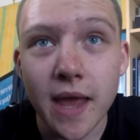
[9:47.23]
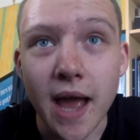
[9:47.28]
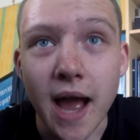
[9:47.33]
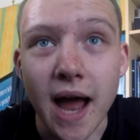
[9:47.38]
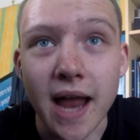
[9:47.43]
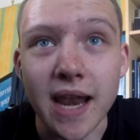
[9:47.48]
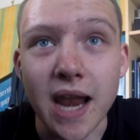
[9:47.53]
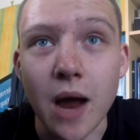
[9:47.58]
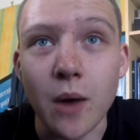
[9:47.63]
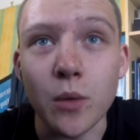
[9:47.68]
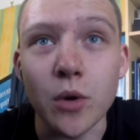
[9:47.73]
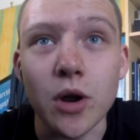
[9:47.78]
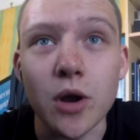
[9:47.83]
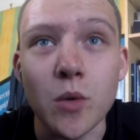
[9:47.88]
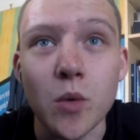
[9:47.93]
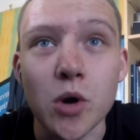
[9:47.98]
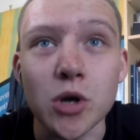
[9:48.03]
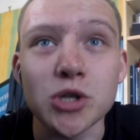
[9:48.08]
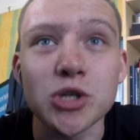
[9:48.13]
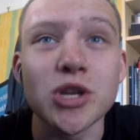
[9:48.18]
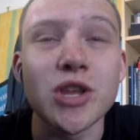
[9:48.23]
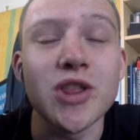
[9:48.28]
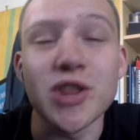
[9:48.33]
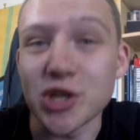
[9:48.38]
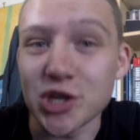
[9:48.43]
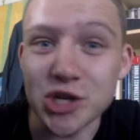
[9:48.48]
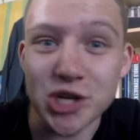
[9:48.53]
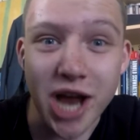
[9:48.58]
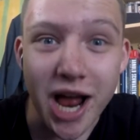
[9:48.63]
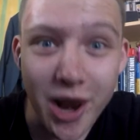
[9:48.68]
And now we're going to watch The
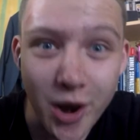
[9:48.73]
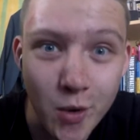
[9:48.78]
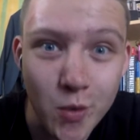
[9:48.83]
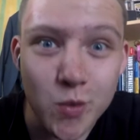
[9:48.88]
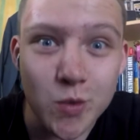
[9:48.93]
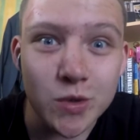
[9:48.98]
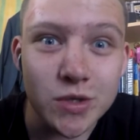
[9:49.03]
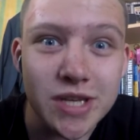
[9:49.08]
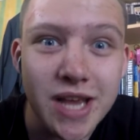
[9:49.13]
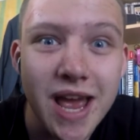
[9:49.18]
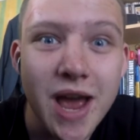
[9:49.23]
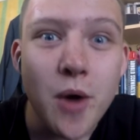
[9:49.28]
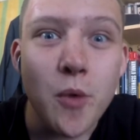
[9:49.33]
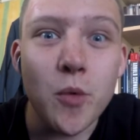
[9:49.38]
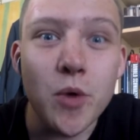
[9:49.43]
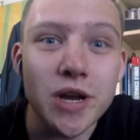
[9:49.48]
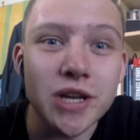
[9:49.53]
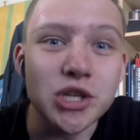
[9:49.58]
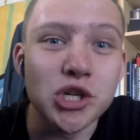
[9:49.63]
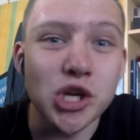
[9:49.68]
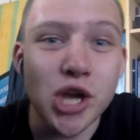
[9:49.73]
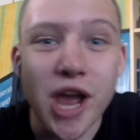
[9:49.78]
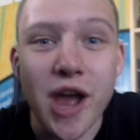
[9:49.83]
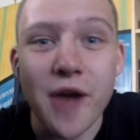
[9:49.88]
Shallows, which...